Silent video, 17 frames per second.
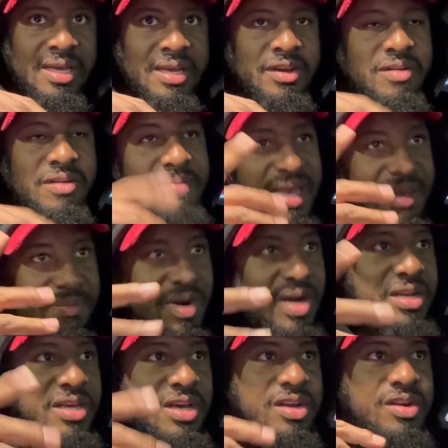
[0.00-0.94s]
Could make
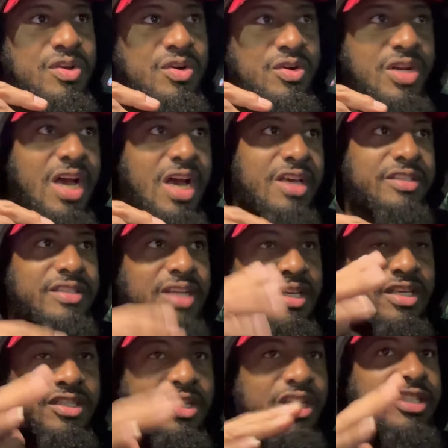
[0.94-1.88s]
money on Doda. That
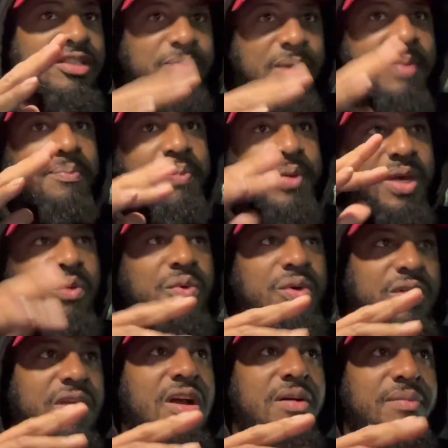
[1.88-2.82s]
adjustment pay
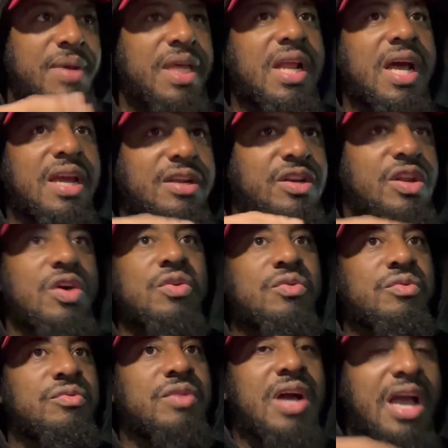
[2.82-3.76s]
would come in. I know,
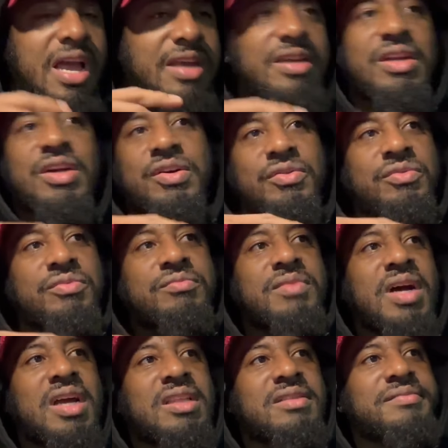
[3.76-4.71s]
I know,
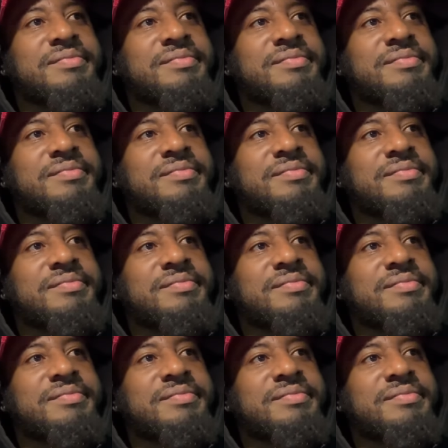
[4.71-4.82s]
but